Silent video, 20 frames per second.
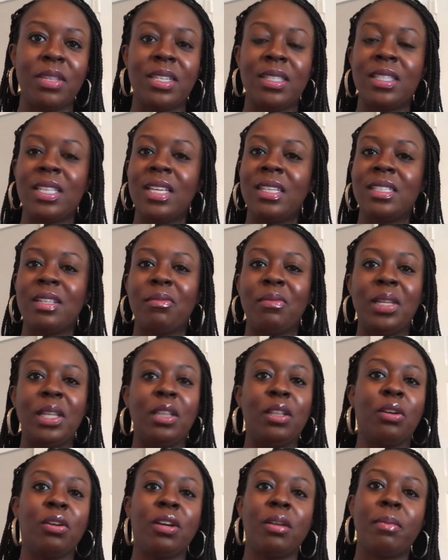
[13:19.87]
These things that we
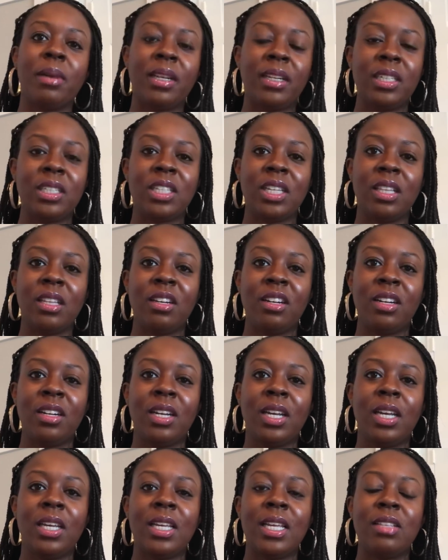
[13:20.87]
learn about each other,
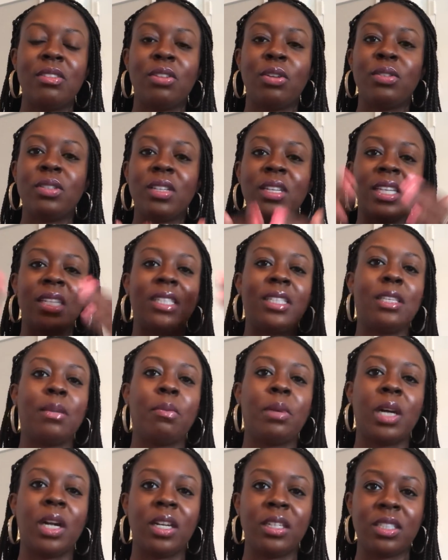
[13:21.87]
those are like
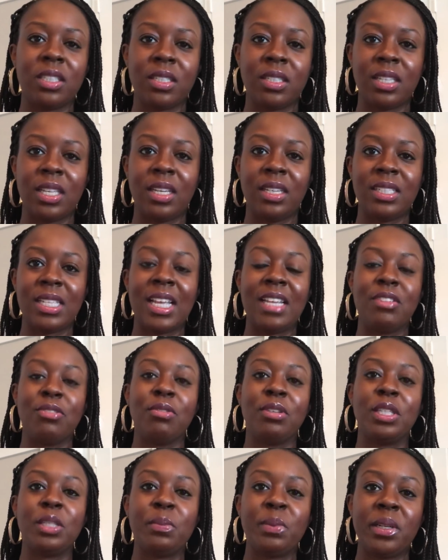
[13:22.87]
subconscious things as
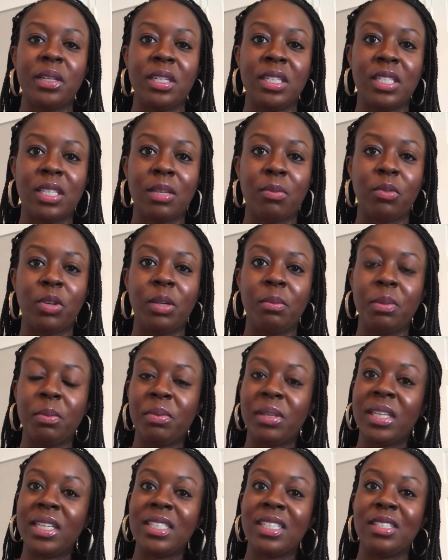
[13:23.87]
you experience someone. But
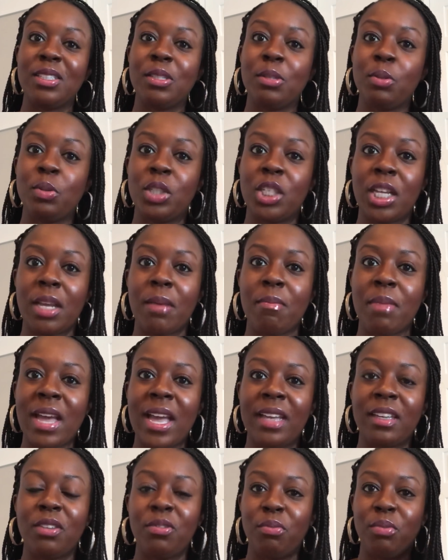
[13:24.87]
because it's so
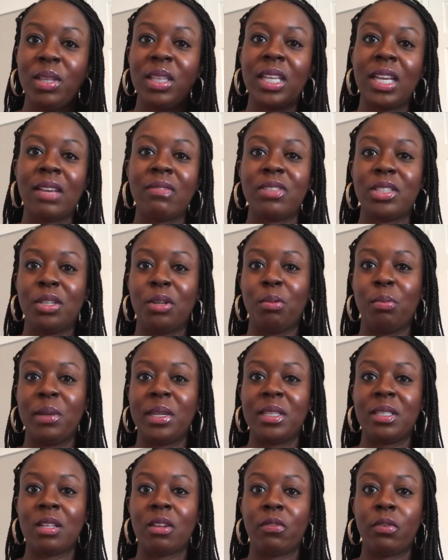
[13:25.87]
jam-packed, you really have to go
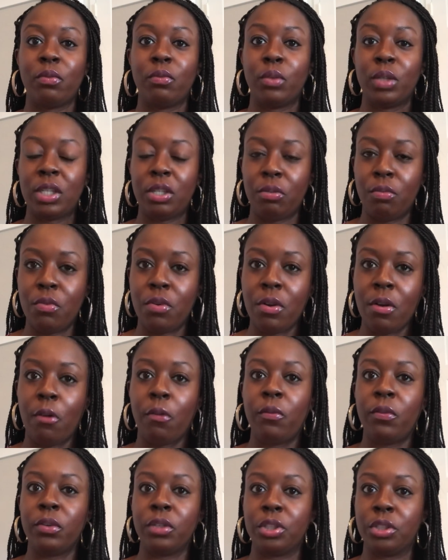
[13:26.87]
based off of what you know
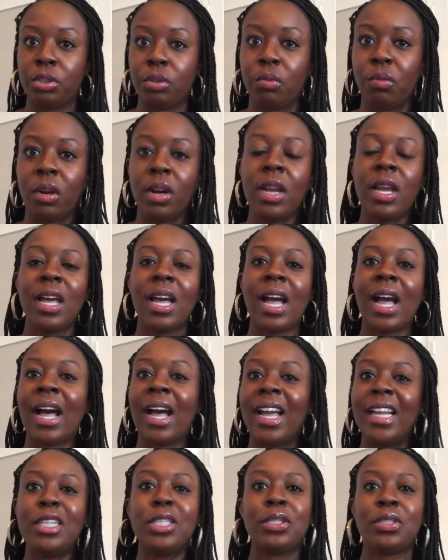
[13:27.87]
for sure.
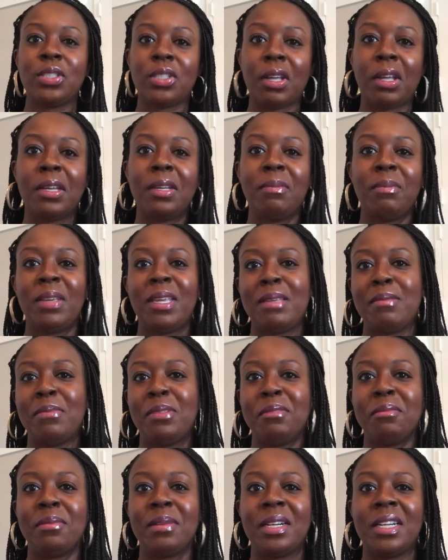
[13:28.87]
I just saw him eat
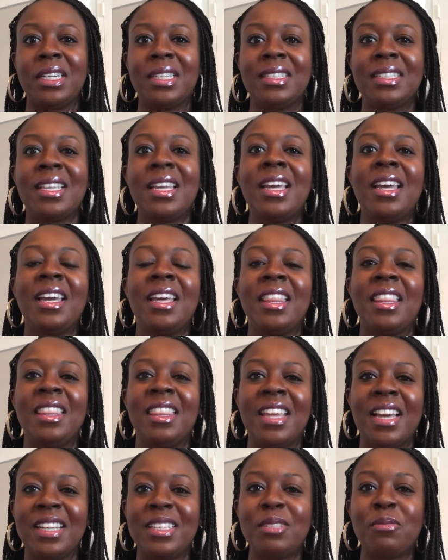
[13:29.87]
blueberries.
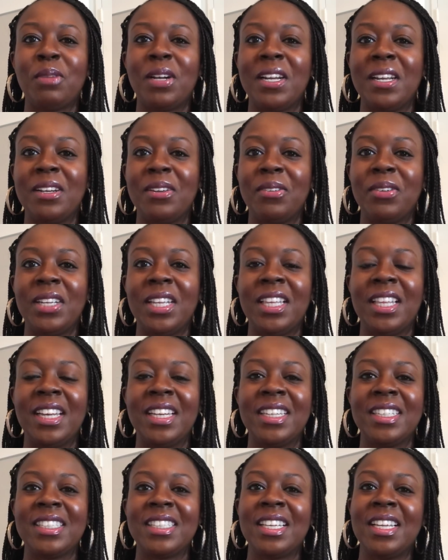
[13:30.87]
That's what I know he
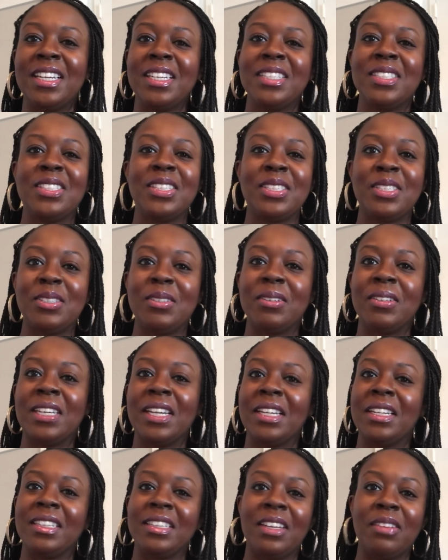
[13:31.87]
likes. And his sister
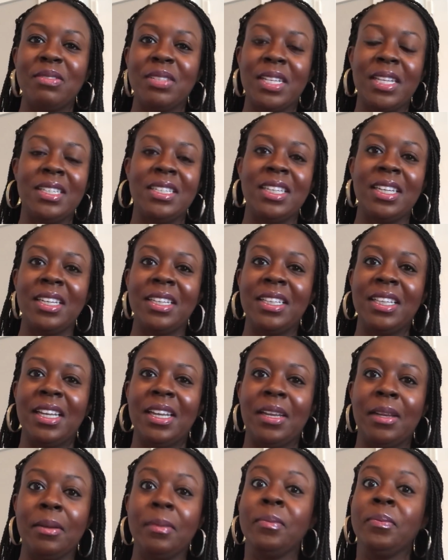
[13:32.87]
kind of gives a dig,
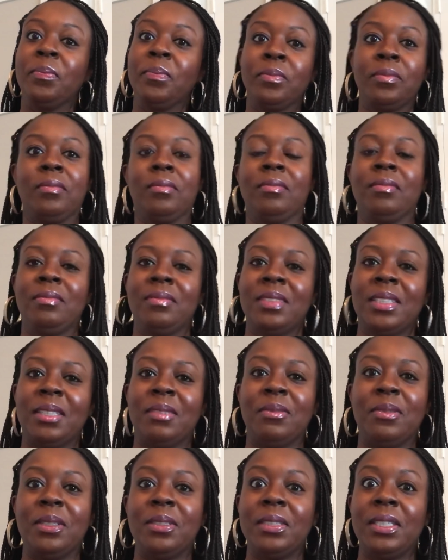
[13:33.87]
like,
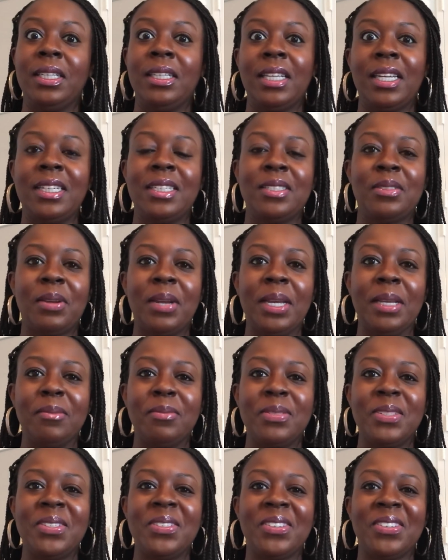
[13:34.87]
well, he likes
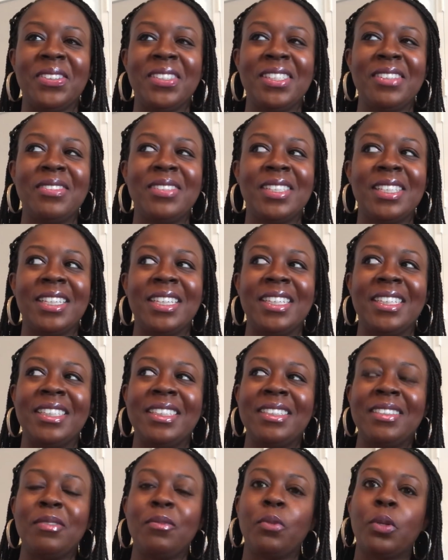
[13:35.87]
grapes. You know, and it was like,
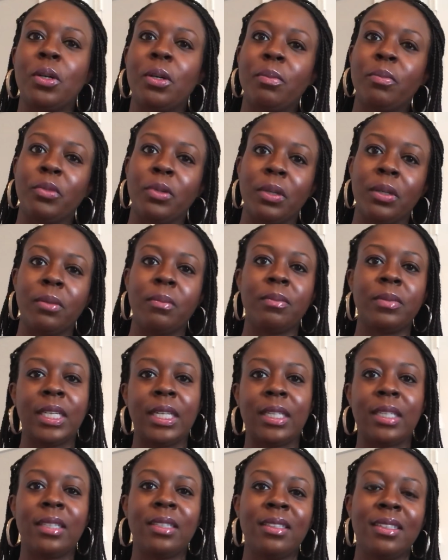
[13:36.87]
womp womp,
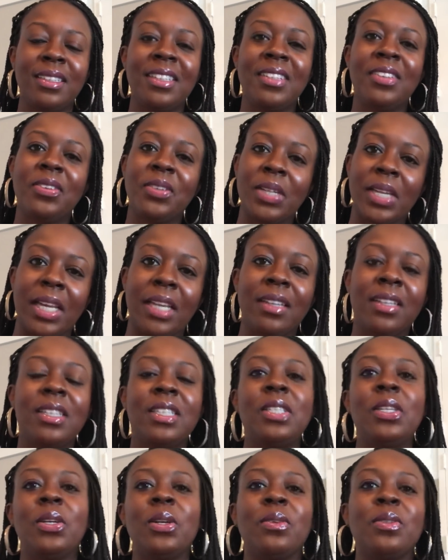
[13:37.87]
like, okay.
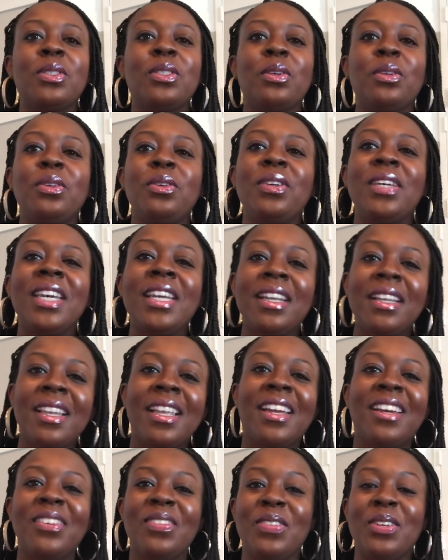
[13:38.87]
You know, so you get a
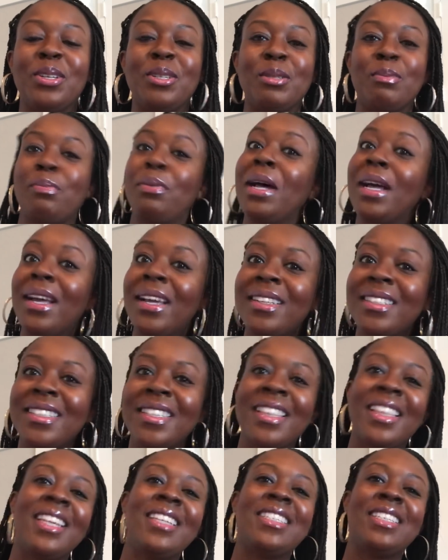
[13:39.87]
lot of those.
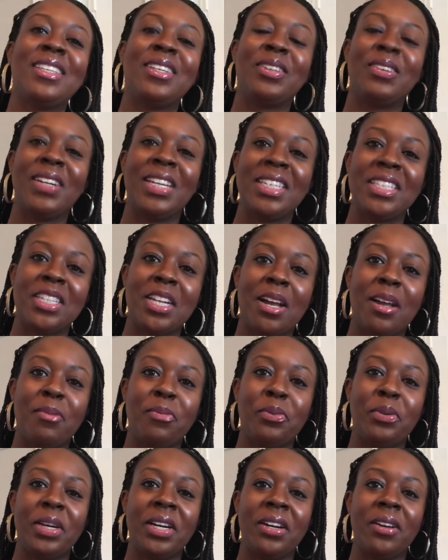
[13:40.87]
But they did a great
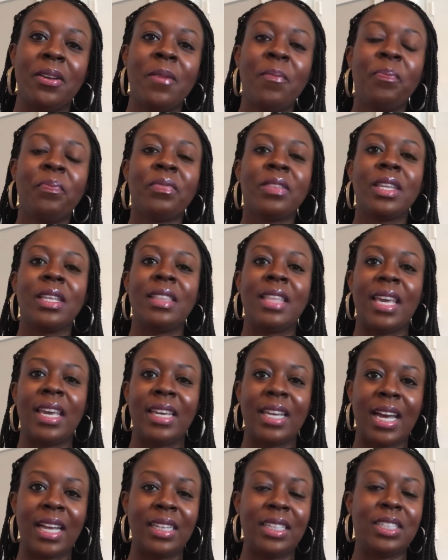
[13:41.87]
job where they
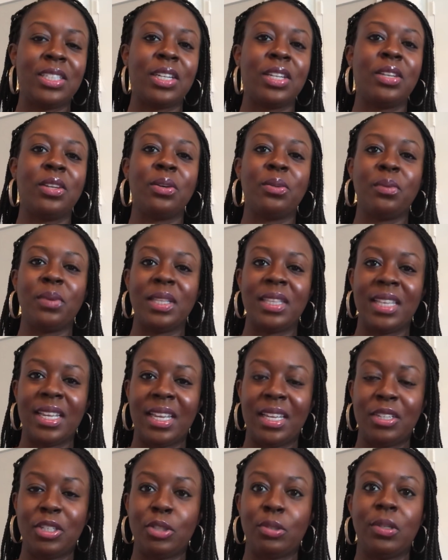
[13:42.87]
got each other what
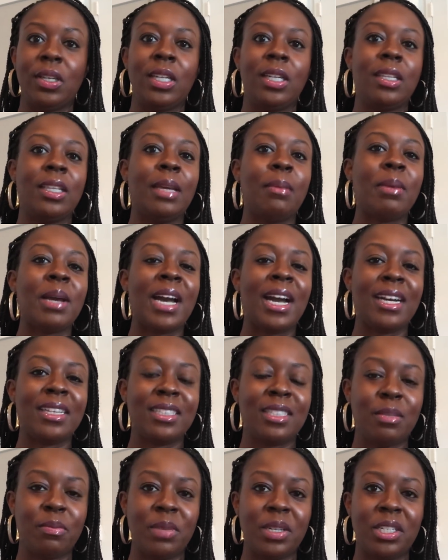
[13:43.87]
they enjoyed and they
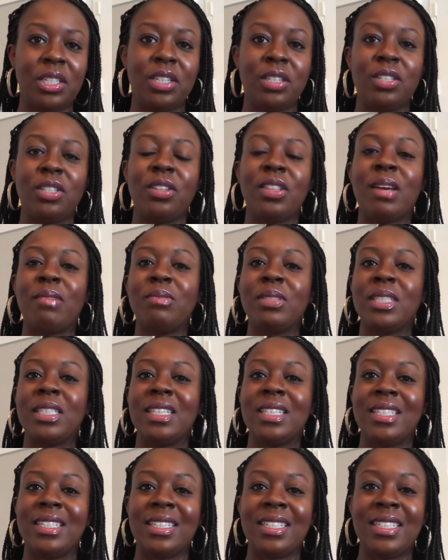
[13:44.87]
passed the mission. So that was
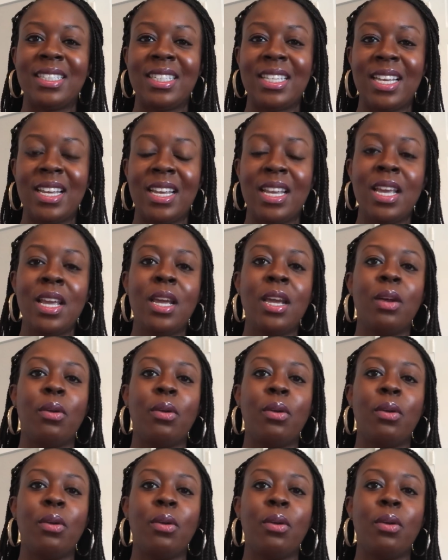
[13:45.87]
good to see.